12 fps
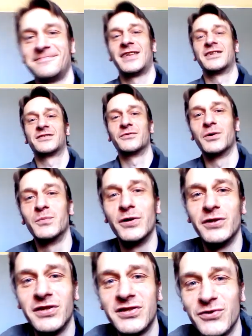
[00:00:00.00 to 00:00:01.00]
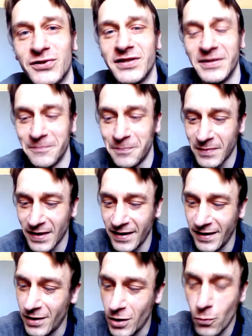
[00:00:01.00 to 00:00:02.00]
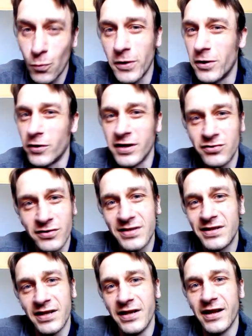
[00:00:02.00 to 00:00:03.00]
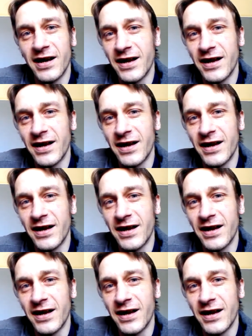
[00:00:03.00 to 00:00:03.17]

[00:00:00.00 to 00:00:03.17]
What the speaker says: That's the one we're discussing. We're not interested in that